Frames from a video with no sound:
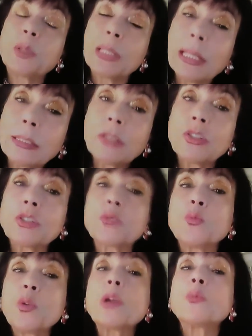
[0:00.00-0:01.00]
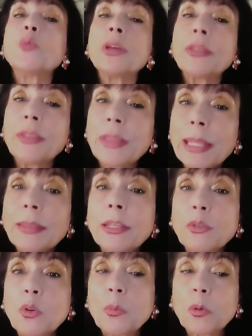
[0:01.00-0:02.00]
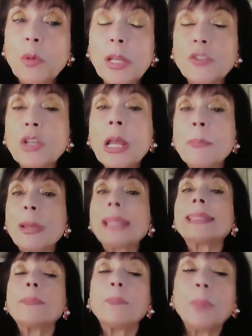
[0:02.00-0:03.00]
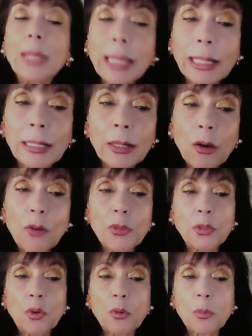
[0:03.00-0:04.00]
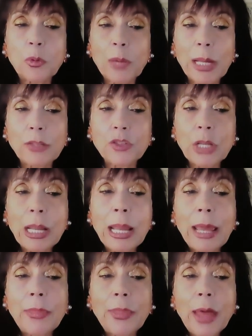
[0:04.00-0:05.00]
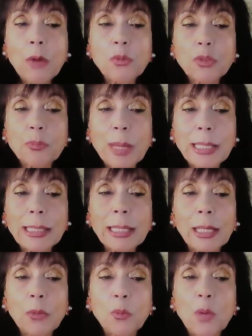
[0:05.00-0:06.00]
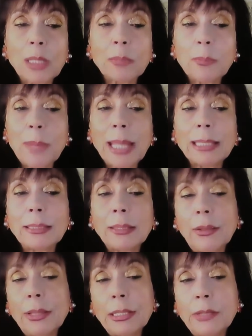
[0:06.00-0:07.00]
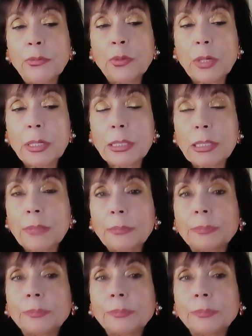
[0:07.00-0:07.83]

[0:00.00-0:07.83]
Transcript: percentages were within the normal range, but at the peak of the normal range. And that was basically what made the difference.